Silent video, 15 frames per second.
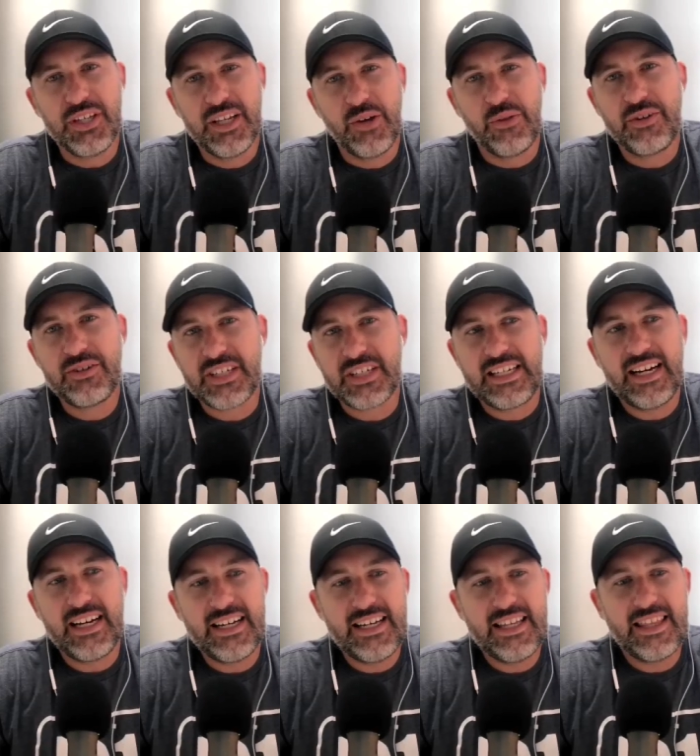cool. You know, there's
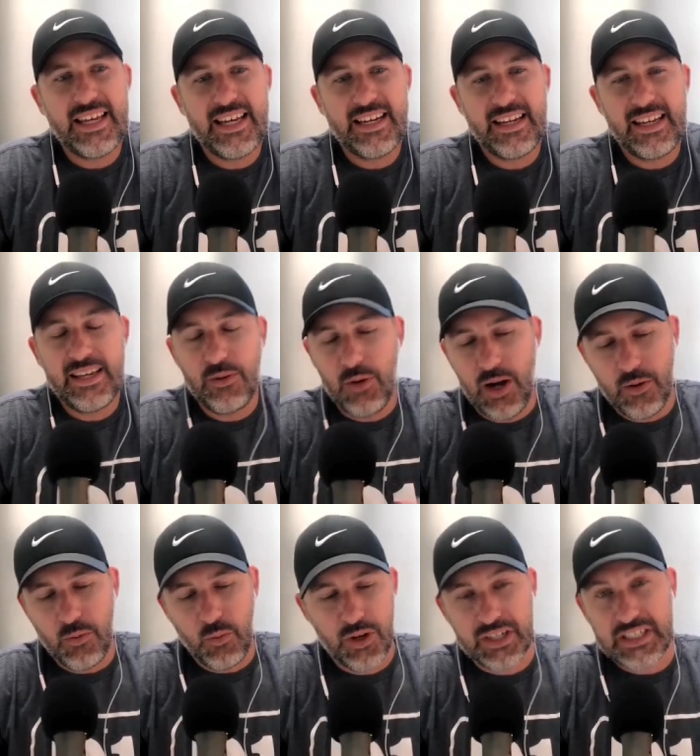a guy that
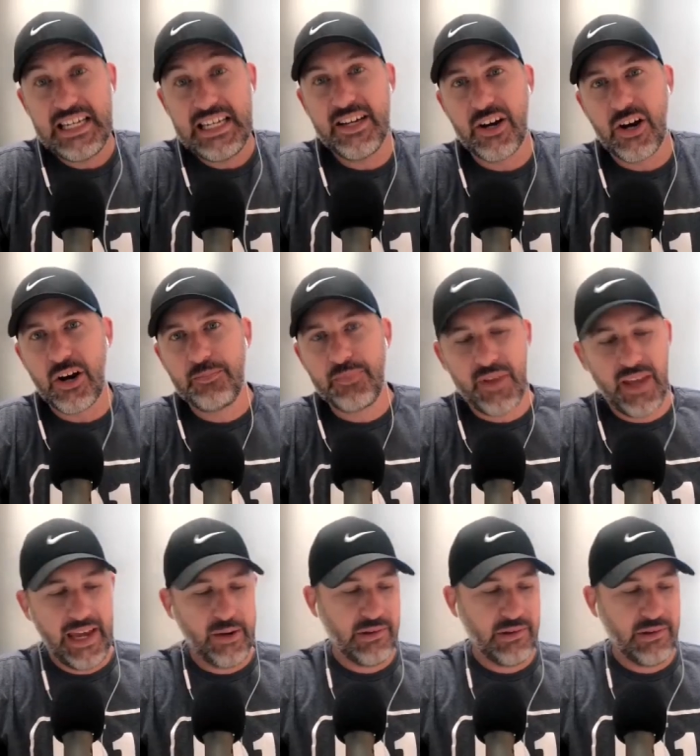uh, worked here